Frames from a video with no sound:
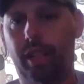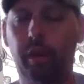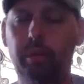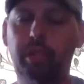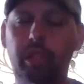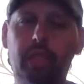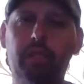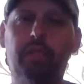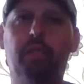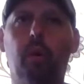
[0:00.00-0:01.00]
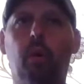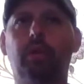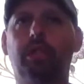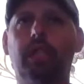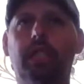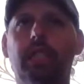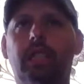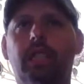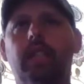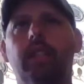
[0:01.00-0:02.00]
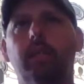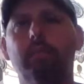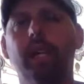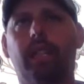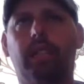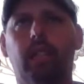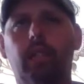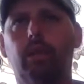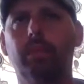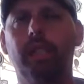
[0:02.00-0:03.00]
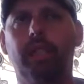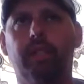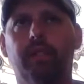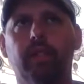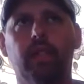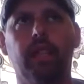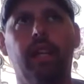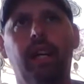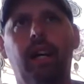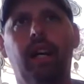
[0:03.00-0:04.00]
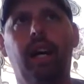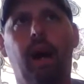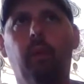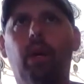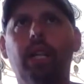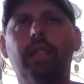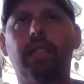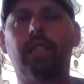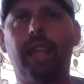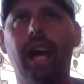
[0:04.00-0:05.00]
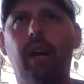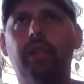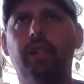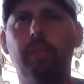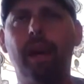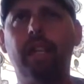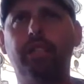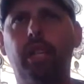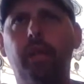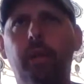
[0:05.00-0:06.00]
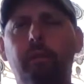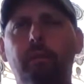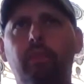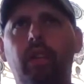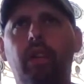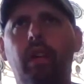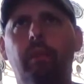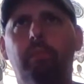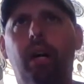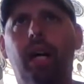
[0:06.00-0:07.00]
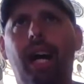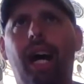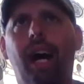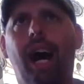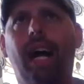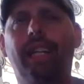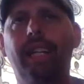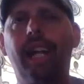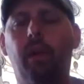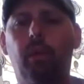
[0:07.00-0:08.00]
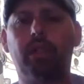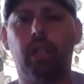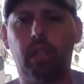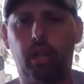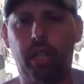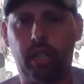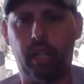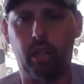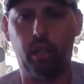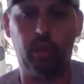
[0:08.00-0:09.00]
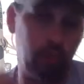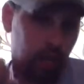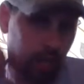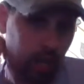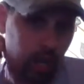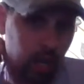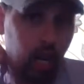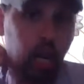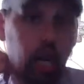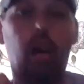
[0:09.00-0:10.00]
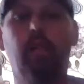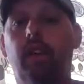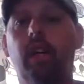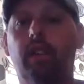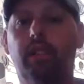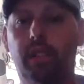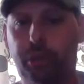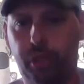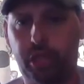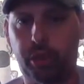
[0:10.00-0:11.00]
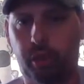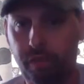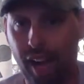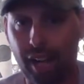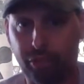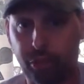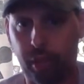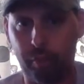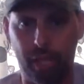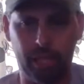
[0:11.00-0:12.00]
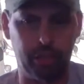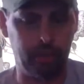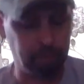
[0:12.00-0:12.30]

I was looking to sit in the mix a little bit differently. I wanted the sound of the banjo, but I did not want the learning curve of the traditional 5-string banjo.